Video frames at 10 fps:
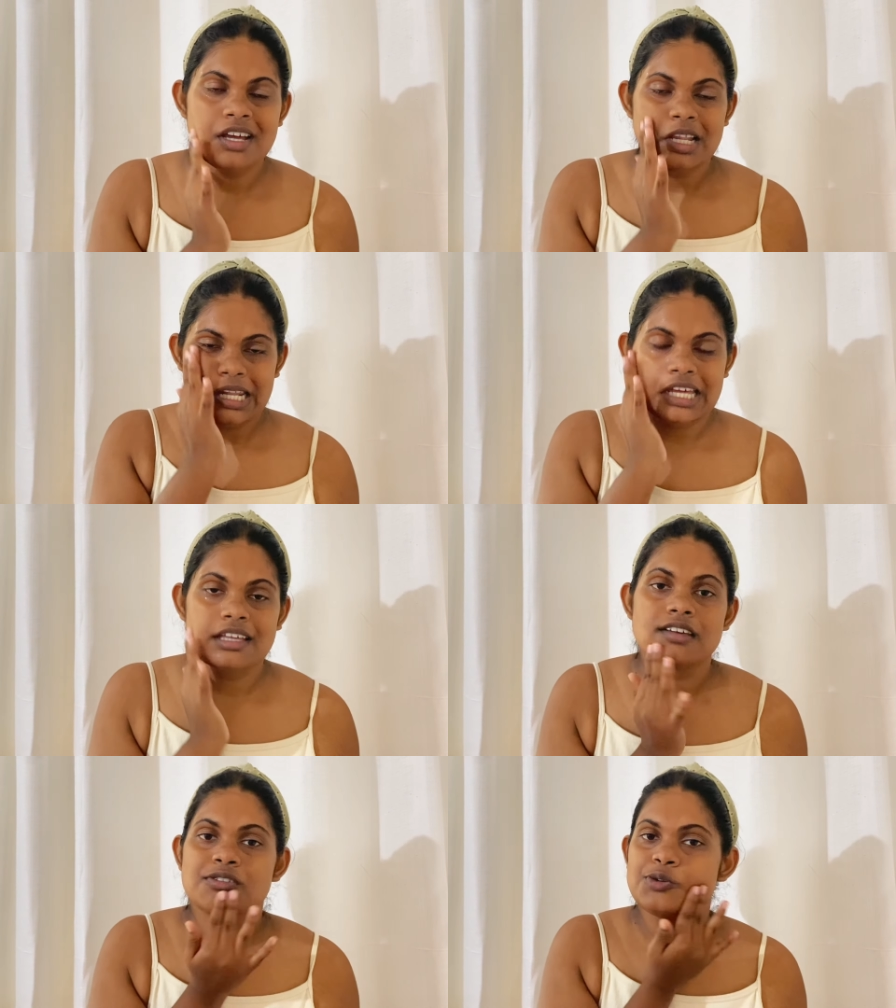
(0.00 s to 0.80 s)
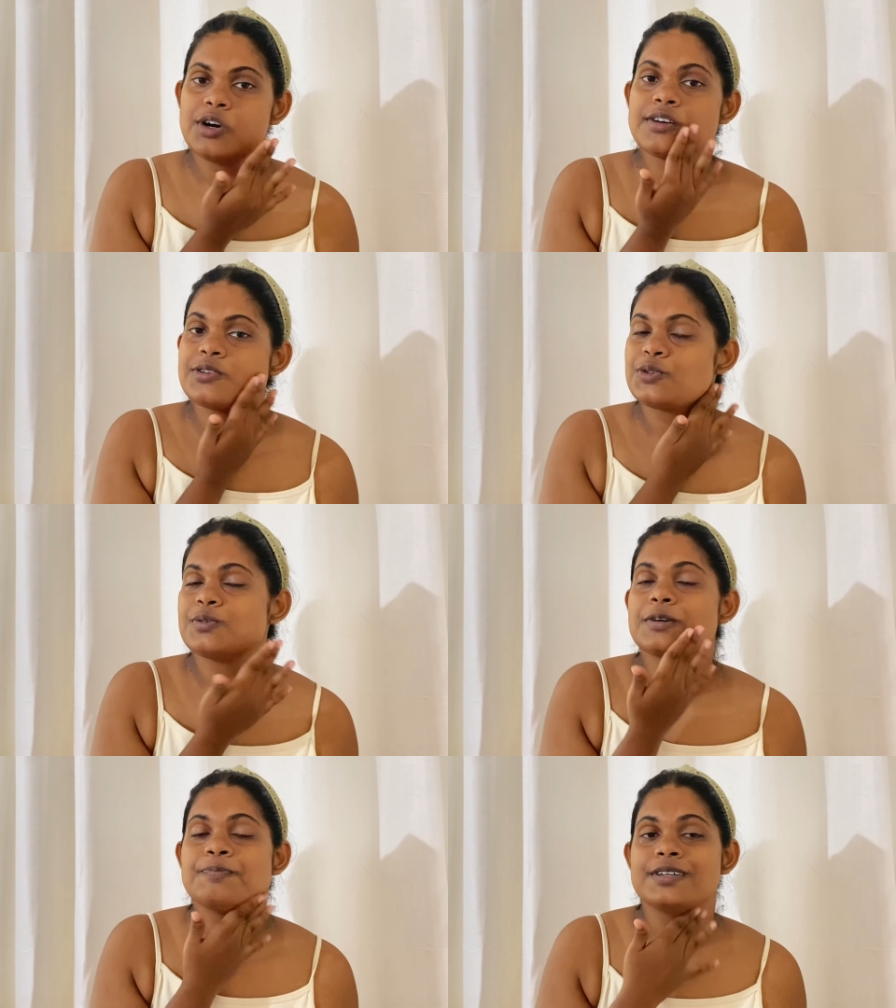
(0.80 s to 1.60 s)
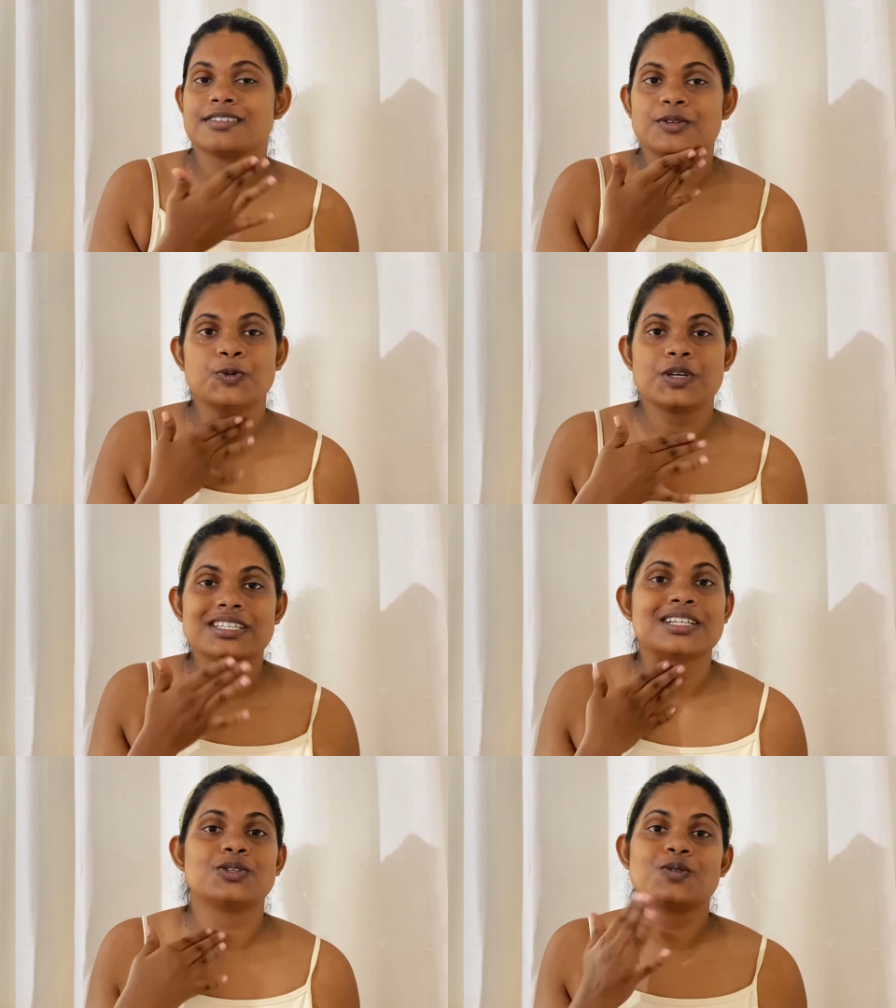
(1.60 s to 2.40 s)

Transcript: Like, if you are a person who is into